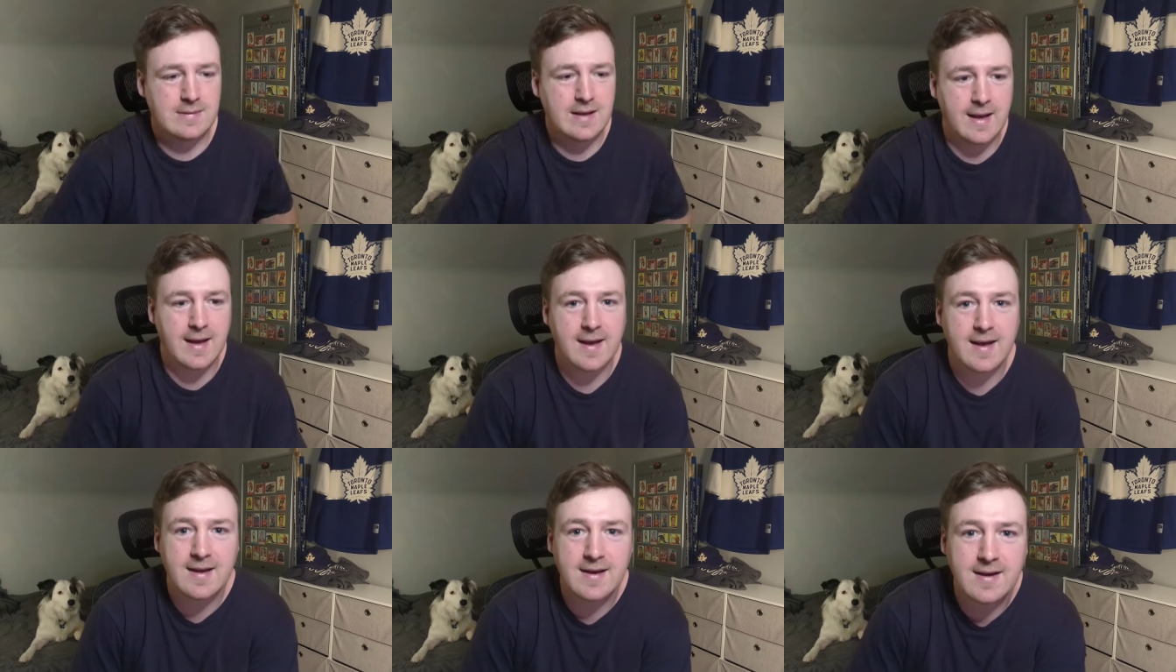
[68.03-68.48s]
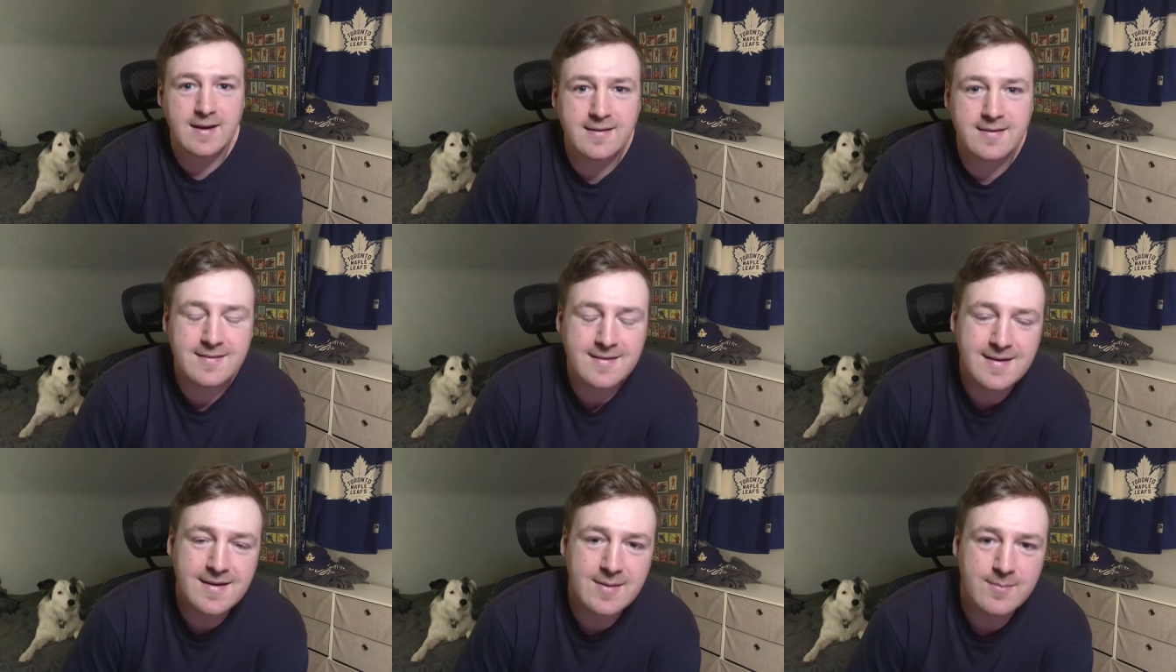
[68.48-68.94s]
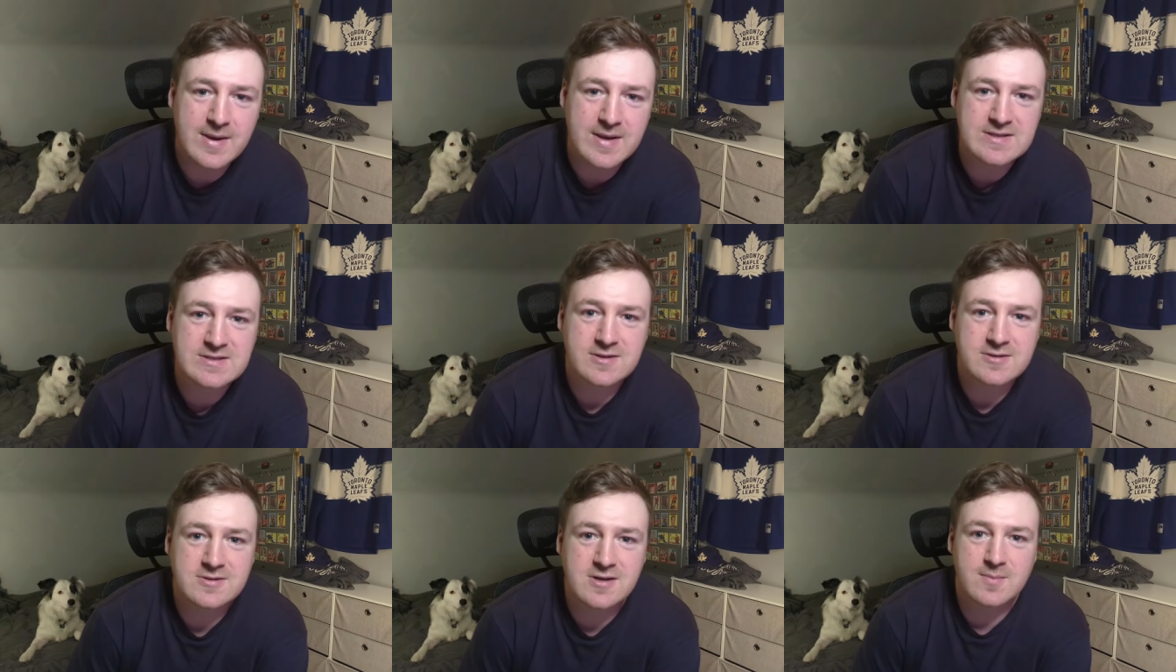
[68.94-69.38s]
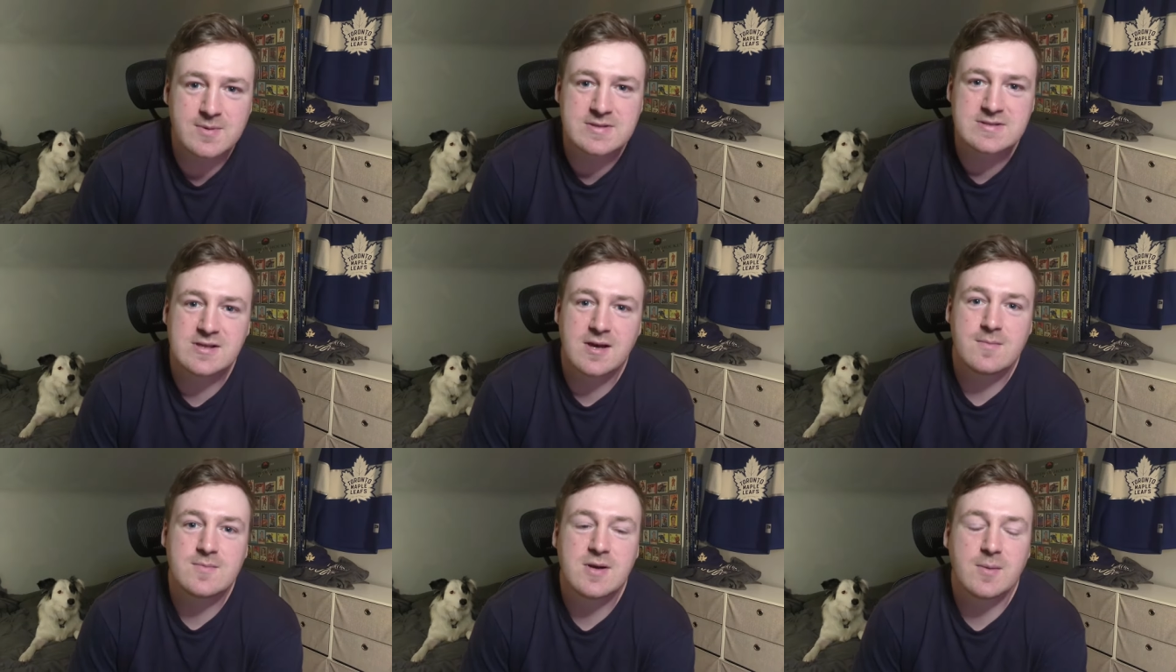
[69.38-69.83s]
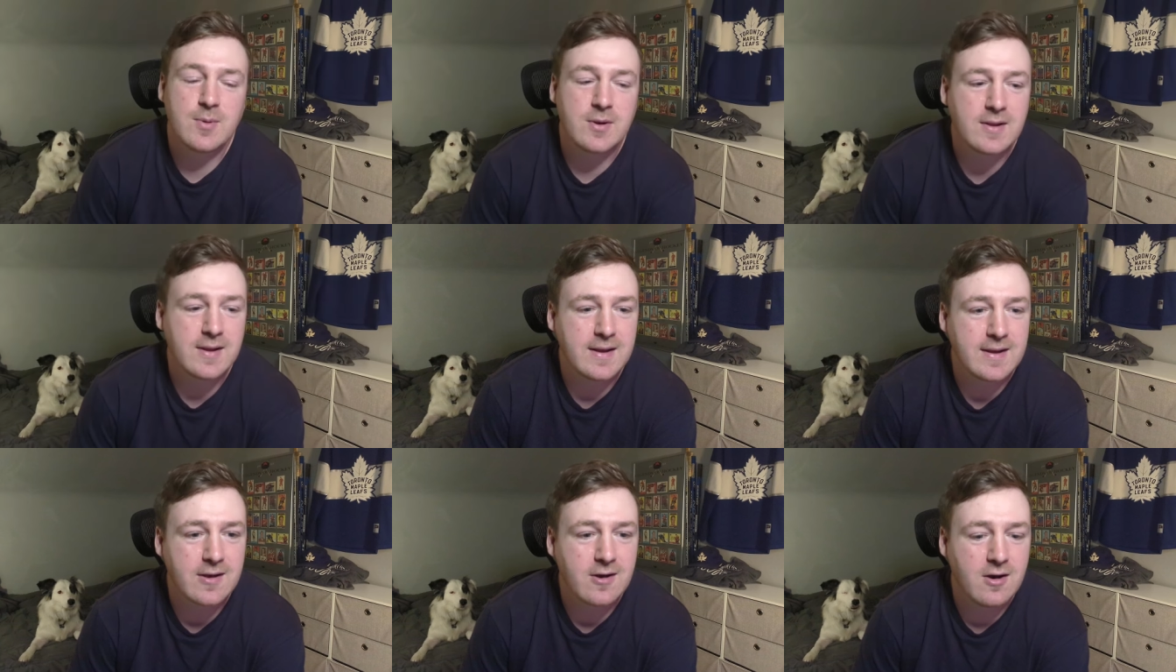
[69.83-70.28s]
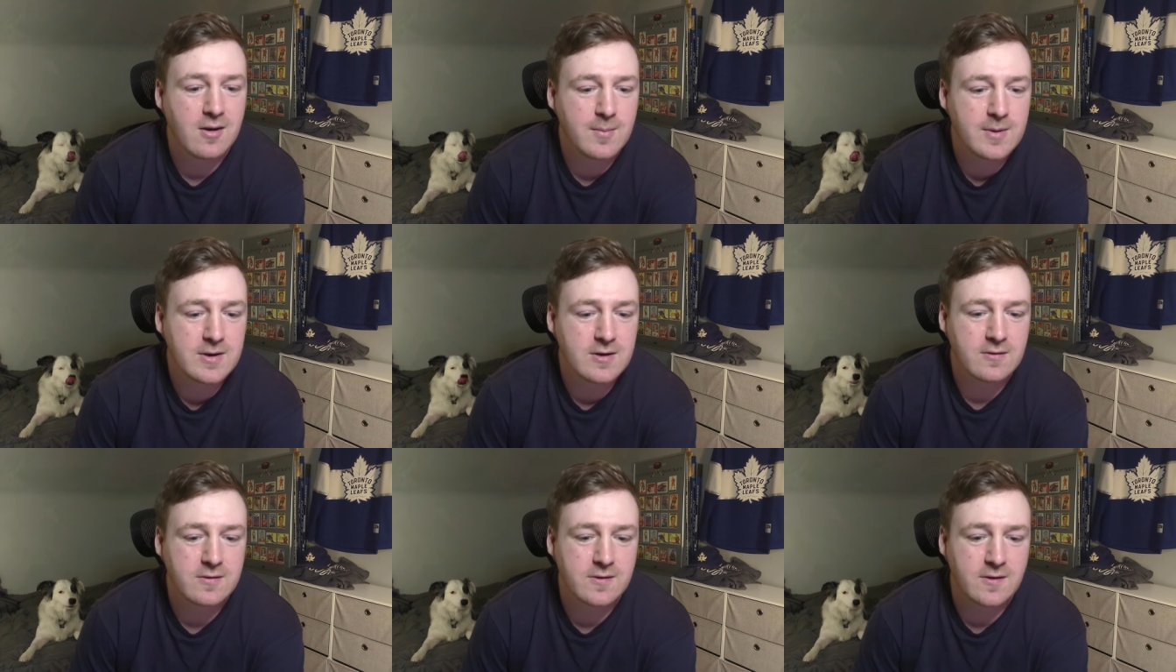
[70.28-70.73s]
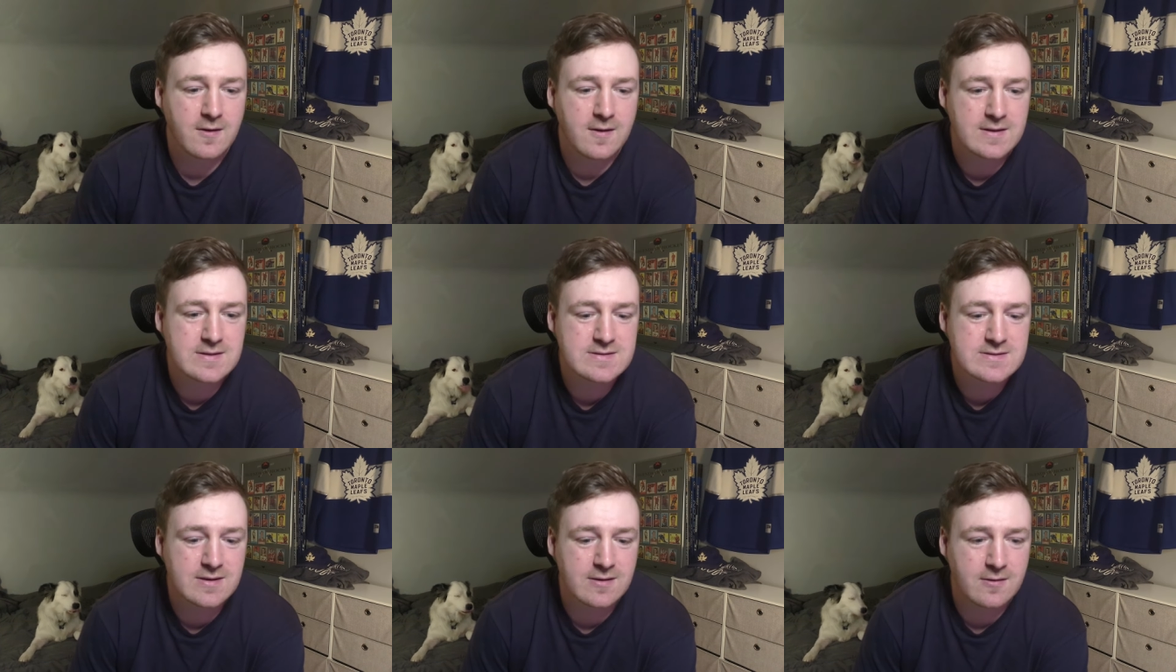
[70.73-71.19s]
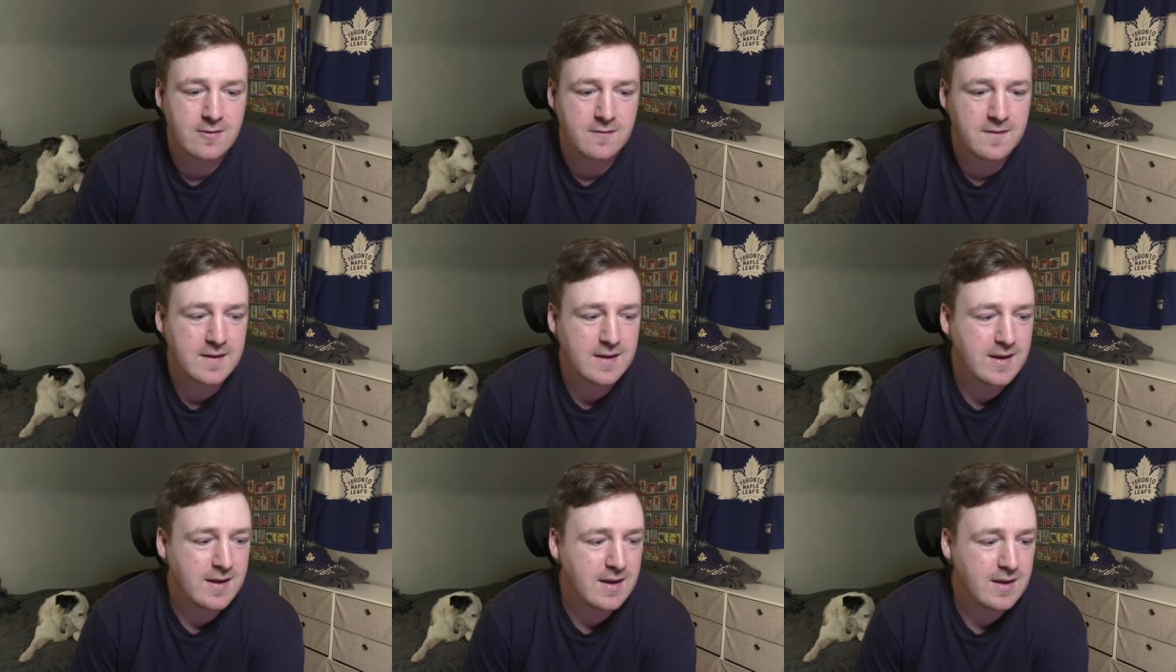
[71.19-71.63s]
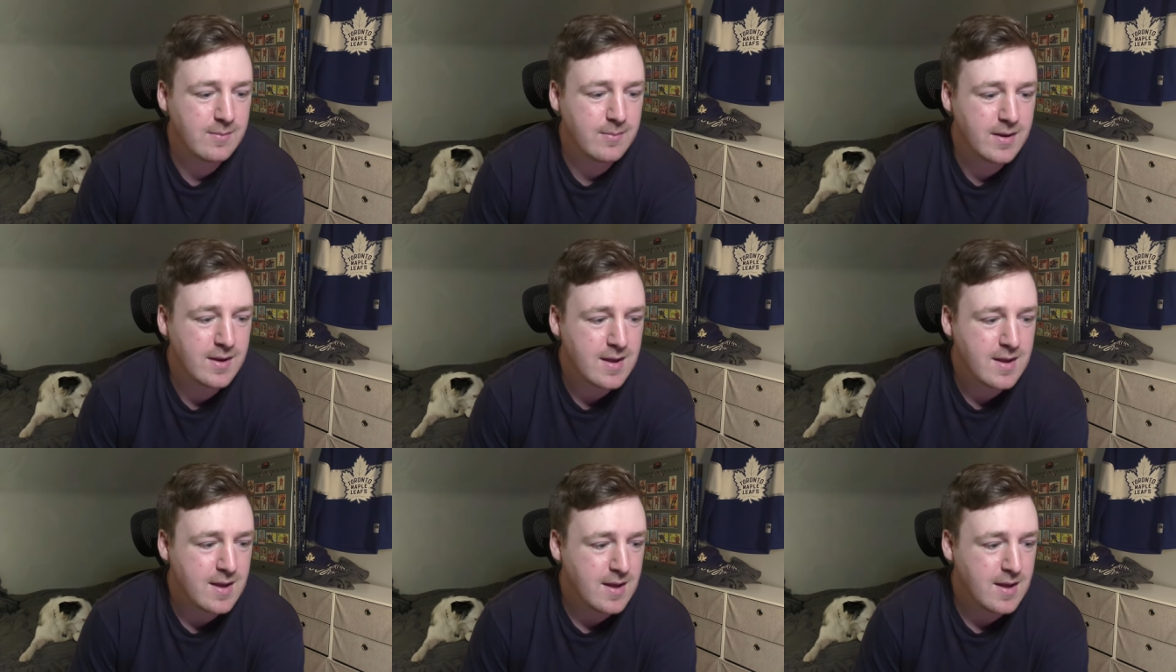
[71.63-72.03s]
And make sure to drop a sub, drop a like, comment your thoughts on the game.